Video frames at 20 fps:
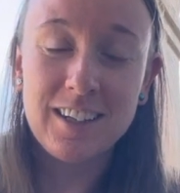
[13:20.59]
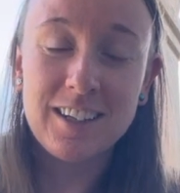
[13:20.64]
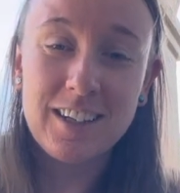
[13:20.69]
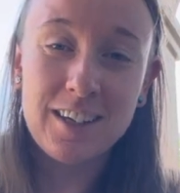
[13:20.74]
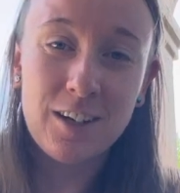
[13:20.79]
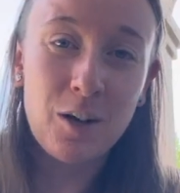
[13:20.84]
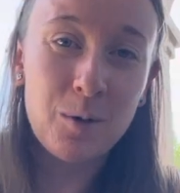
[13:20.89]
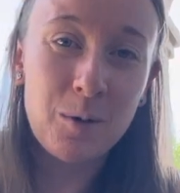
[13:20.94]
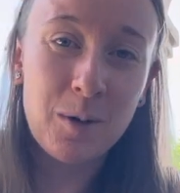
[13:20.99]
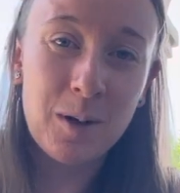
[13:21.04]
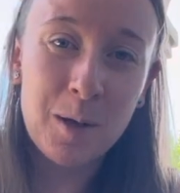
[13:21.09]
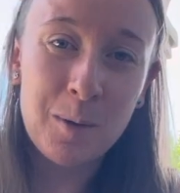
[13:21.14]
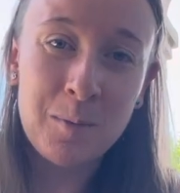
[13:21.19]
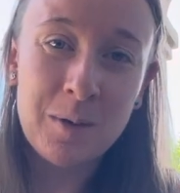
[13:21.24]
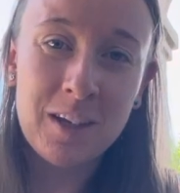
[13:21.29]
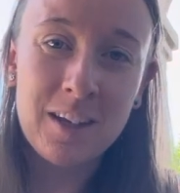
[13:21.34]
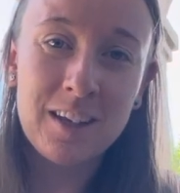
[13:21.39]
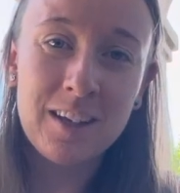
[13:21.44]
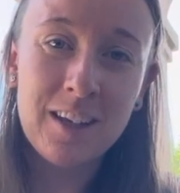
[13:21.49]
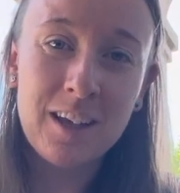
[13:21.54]
You know what I
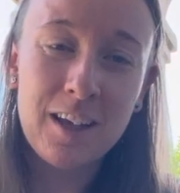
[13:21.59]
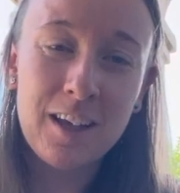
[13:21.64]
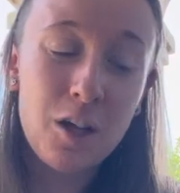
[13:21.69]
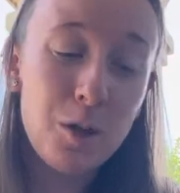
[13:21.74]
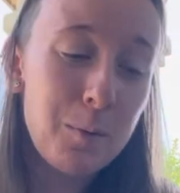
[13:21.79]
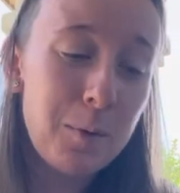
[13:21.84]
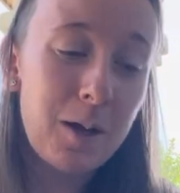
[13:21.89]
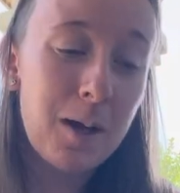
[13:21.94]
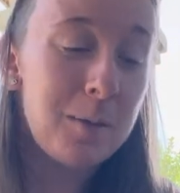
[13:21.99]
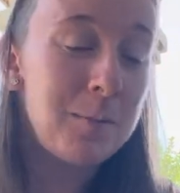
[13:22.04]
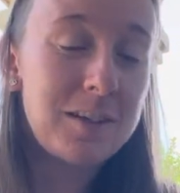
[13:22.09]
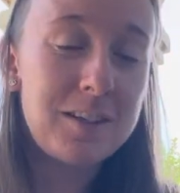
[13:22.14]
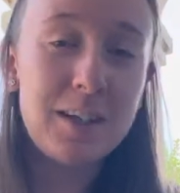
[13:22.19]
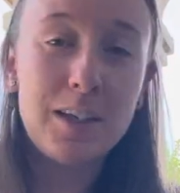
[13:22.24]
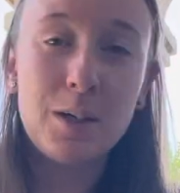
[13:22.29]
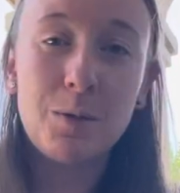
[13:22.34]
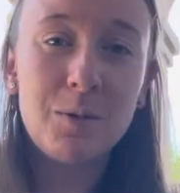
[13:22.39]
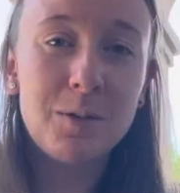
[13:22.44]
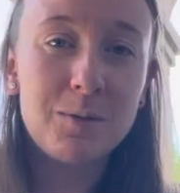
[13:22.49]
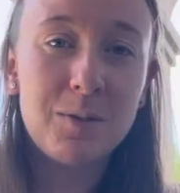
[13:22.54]
mean? But I mean,
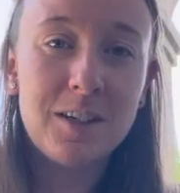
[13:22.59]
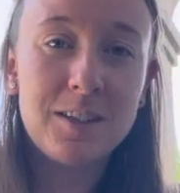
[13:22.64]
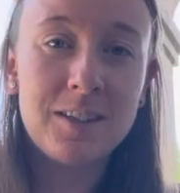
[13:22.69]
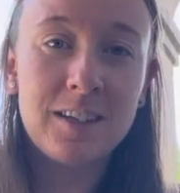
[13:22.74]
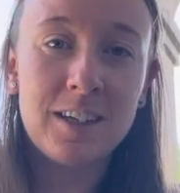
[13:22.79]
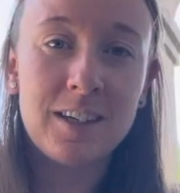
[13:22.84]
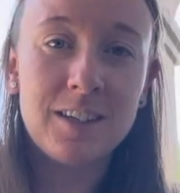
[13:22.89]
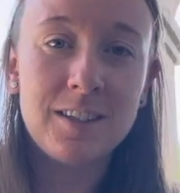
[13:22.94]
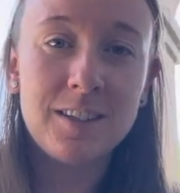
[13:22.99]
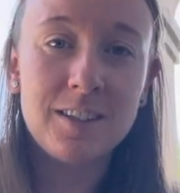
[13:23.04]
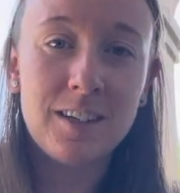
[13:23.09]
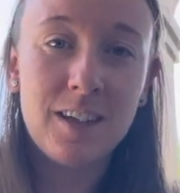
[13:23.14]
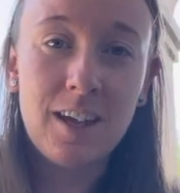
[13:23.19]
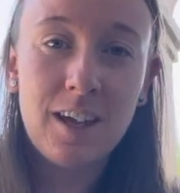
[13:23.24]
take what resonates.